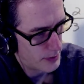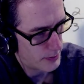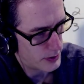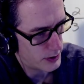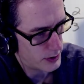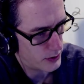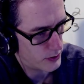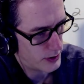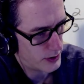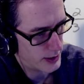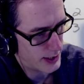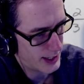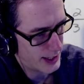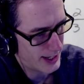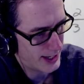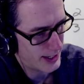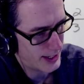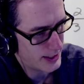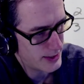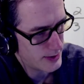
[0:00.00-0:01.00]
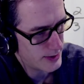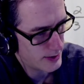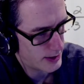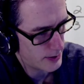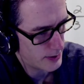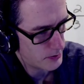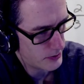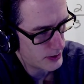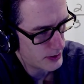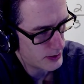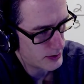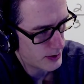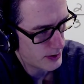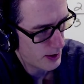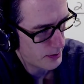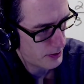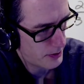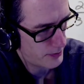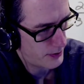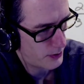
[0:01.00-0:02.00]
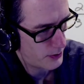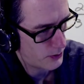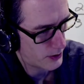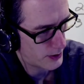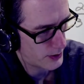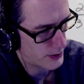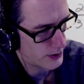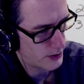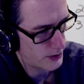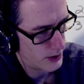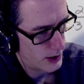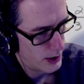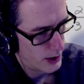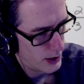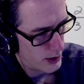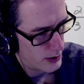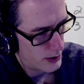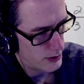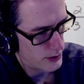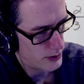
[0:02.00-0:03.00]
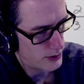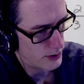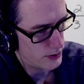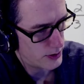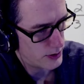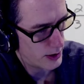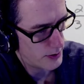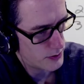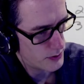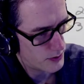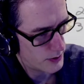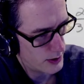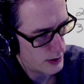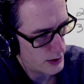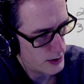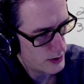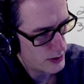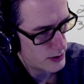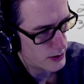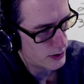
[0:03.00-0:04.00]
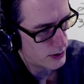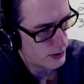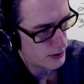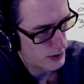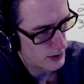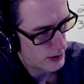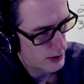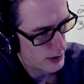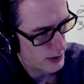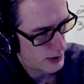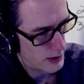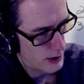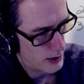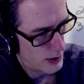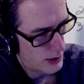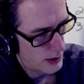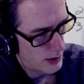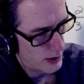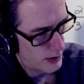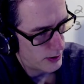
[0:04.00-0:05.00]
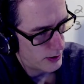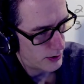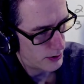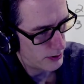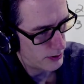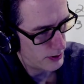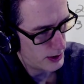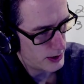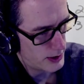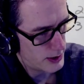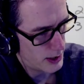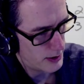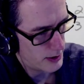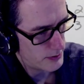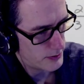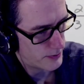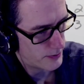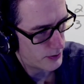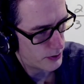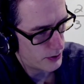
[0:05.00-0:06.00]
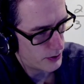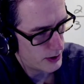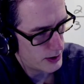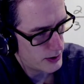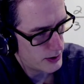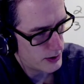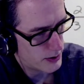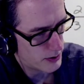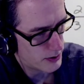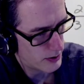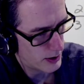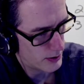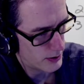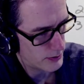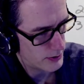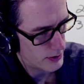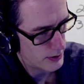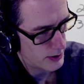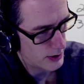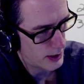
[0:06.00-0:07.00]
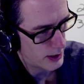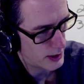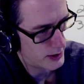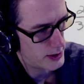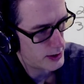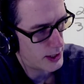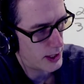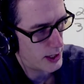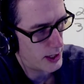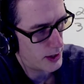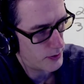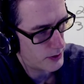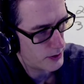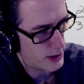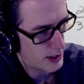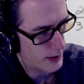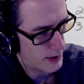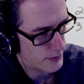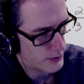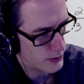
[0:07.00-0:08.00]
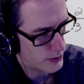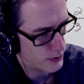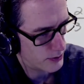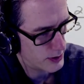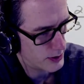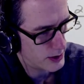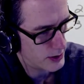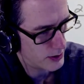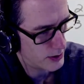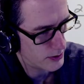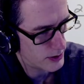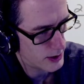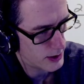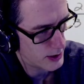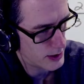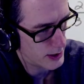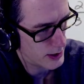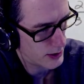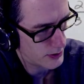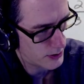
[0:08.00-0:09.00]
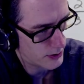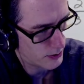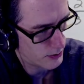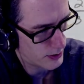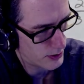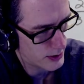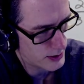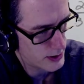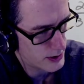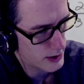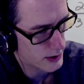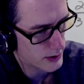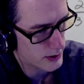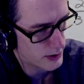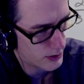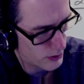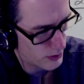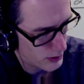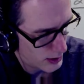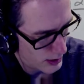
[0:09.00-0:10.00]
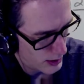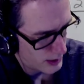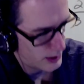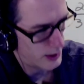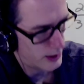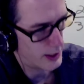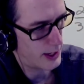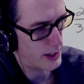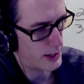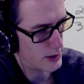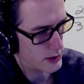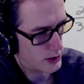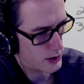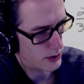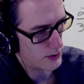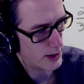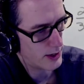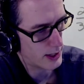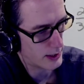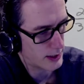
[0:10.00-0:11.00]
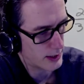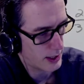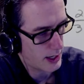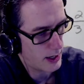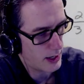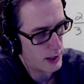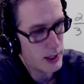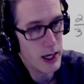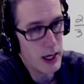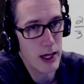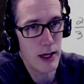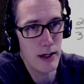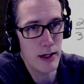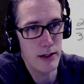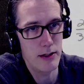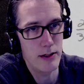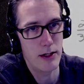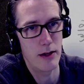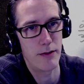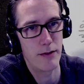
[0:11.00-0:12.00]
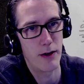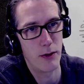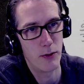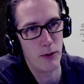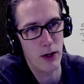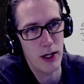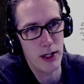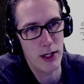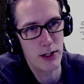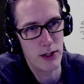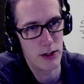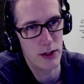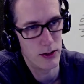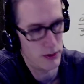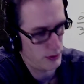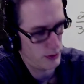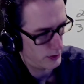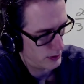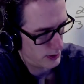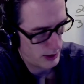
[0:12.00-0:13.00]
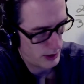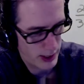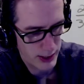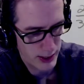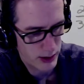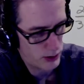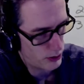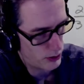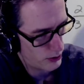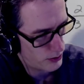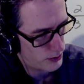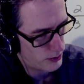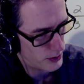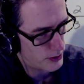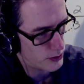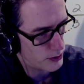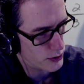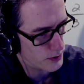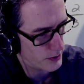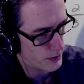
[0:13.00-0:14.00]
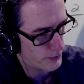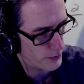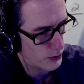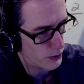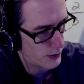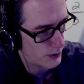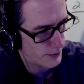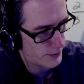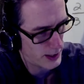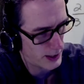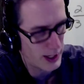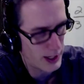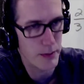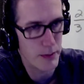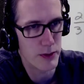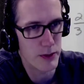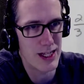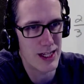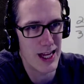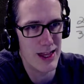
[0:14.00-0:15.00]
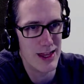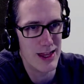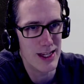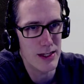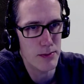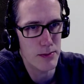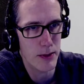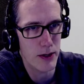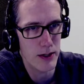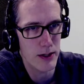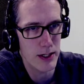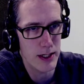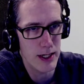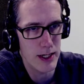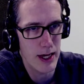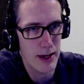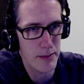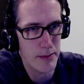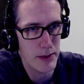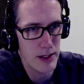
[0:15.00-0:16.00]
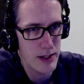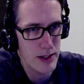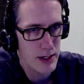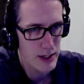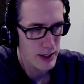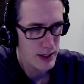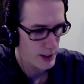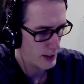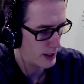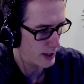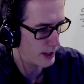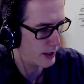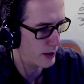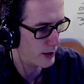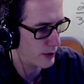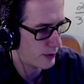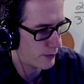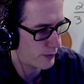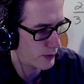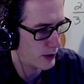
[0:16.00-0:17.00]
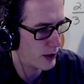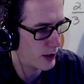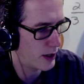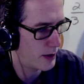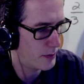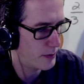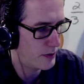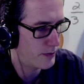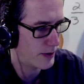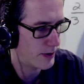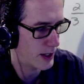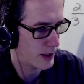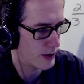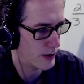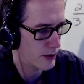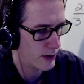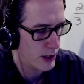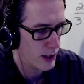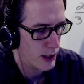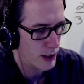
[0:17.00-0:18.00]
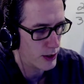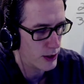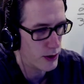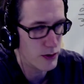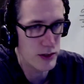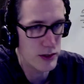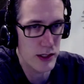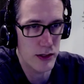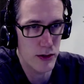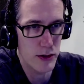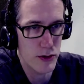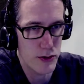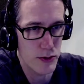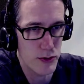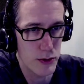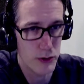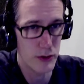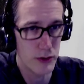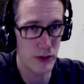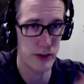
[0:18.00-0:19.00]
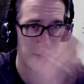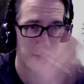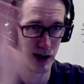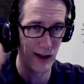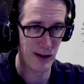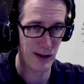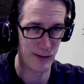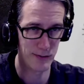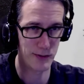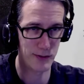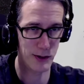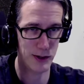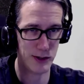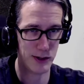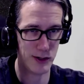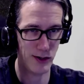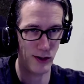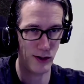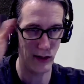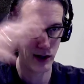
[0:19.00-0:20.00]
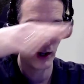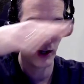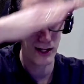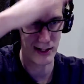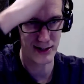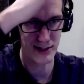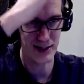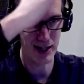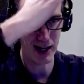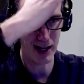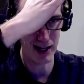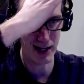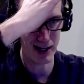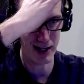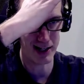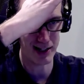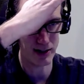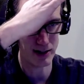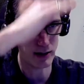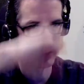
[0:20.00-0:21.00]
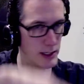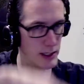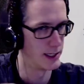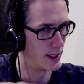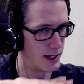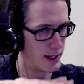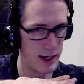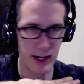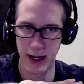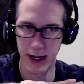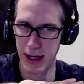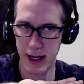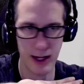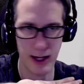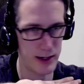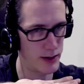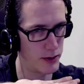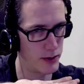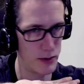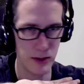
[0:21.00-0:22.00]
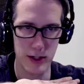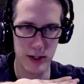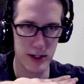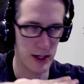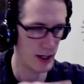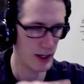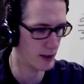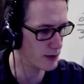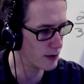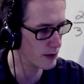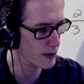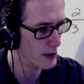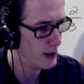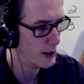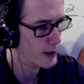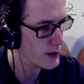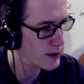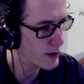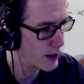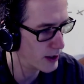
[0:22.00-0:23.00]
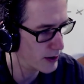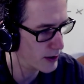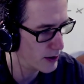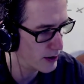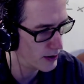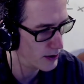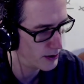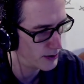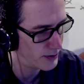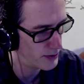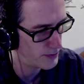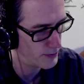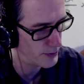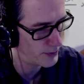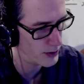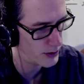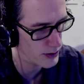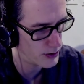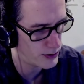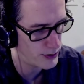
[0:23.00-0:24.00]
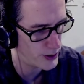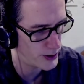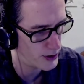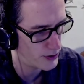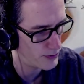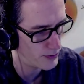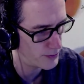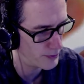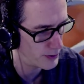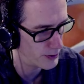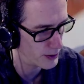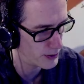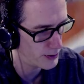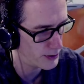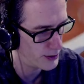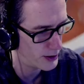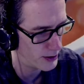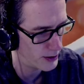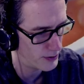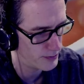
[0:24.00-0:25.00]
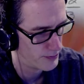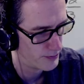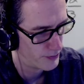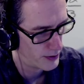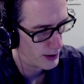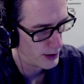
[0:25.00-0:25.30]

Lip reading: But you can kind of skip this step if you want to. 2 times 1 is 2. 3 times 4 is 12. And then I would have to reduce it down to 1/6. So that is correct. And again, if I wanted to, I could reduce before if I kind of pretend this part didn't happen. And I look for a common factor using those rules. Vertical, diagonal, not horizontal. So I go vertical, no, vertical, no.